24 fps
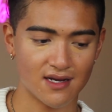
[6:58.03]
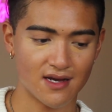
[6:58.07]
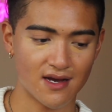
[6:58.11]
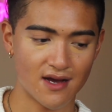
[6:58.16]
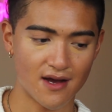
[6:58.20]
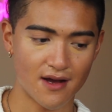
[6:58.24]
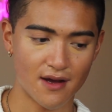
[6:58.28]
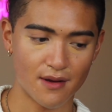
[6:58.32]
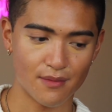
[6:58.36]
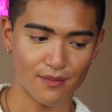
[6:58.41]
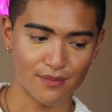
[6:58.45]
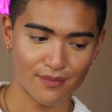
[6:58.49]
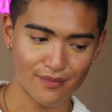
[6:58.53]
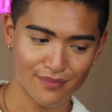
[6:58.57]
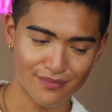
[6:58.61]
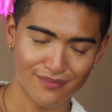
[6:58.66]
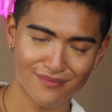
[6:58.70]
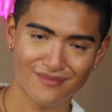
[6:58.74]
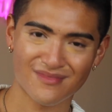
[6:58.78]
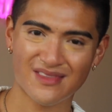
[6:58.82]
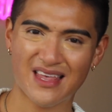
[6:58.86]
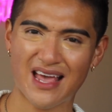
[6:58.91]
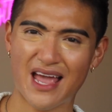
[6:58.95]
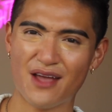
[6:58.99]
I
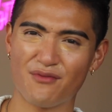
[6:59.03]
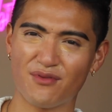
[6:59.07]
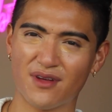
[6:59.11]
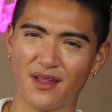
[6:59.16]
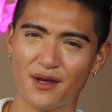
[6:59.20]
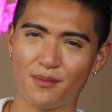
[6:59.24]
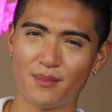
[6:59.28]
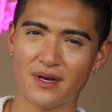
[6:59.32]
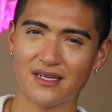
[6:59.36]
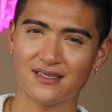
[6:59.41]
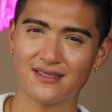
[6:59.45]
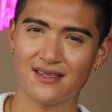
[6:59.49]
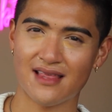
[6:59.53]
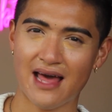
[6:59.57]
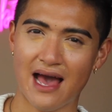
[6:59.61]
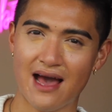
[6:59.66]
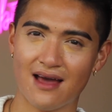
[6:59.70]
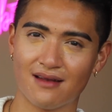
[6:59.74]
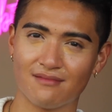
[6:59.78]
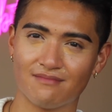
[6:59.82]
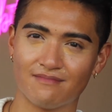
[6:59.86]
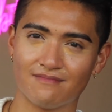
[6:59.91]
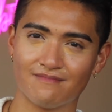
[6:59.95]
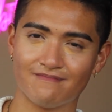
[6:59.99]
really miss that.
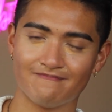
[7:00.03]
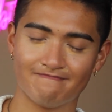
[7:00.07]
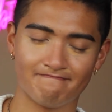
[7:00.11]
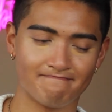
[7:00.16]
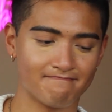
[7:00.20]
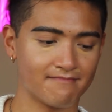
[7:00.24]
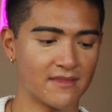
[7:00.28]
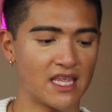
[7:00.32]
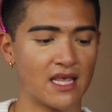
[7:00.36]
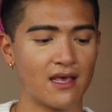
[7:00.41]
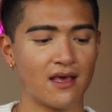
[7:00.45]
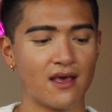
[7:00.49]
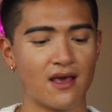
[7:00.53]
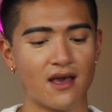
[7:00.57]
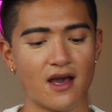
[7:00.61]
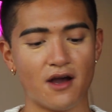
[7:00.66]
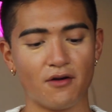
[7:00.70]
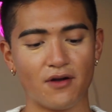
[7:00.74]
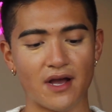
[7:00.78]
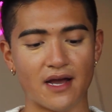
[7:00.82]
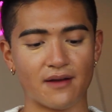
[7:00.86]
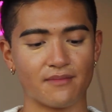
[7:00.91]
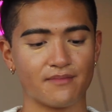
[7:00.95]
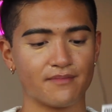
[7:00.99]

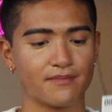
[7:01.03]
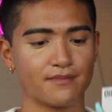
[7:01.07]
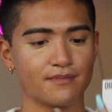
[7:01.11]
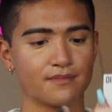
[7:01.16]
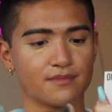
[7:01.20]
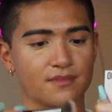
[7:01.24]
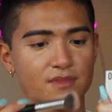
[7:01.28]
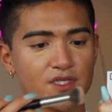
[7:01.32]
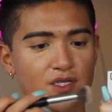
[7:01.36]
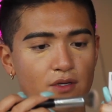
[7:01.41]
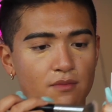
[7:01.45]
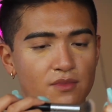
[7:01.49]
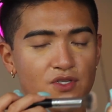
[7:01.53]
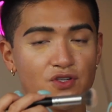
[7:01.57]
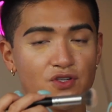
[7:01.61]
Okay, so I'm